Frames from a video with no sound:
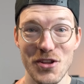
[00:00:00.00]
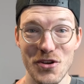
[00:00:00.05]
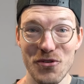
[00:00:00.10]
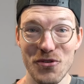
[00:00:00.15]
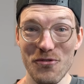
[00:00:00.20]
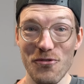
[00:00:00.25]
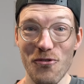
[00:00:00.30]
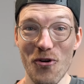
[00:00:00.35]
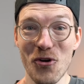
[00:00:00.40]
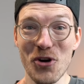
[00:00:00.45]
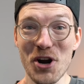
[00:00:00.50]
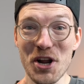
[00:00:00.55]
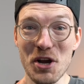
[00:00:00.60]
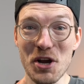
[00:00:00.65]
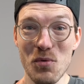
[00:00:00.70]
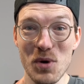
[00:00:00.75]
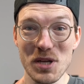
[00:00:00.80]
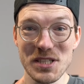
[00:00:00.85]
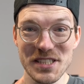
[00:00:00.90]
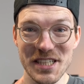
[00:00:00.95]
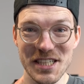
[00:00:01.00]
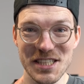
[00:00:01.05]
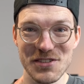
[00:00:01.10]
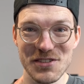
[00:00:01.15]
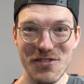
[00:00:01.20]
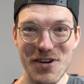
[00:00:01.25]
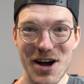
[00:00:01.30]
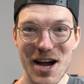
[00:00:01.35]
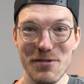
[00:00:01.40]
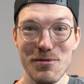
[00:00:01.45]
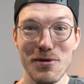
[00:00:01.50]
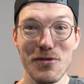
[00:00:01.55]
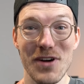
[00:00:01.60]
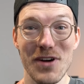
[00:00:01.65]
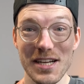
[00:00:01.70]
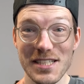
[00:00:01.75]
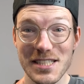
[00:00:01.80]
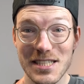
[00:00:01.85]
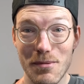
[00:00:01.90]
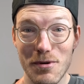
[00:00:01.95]
The Forerunner 165
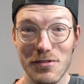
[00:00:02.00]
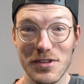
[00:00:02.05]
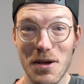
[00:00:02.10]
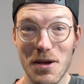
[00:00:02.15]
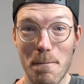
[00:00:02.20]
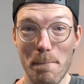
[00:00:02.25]
provides some of the